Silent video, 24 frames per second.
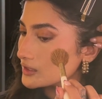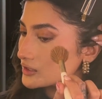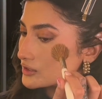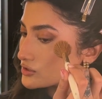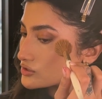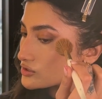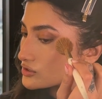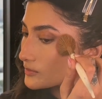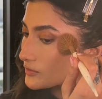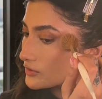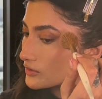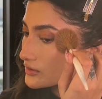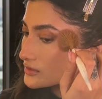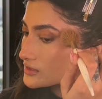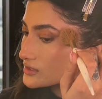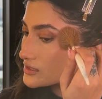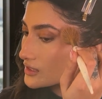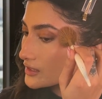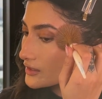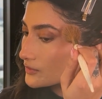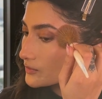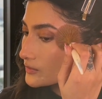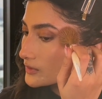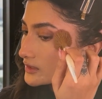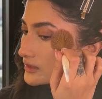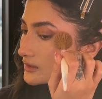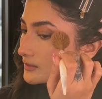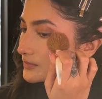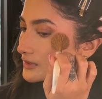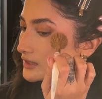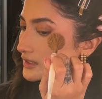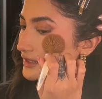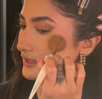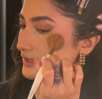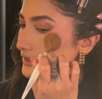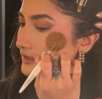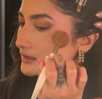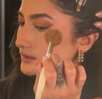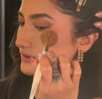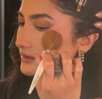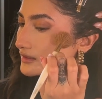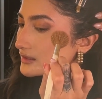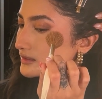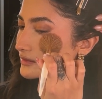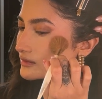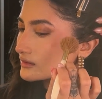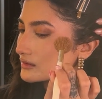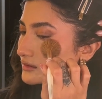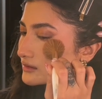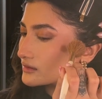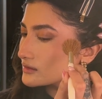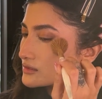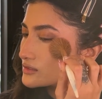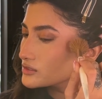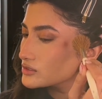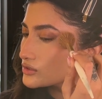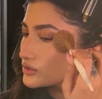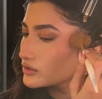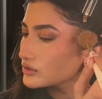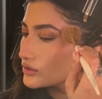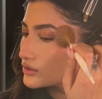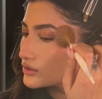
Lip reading: So I'm gonna start with applying it like this.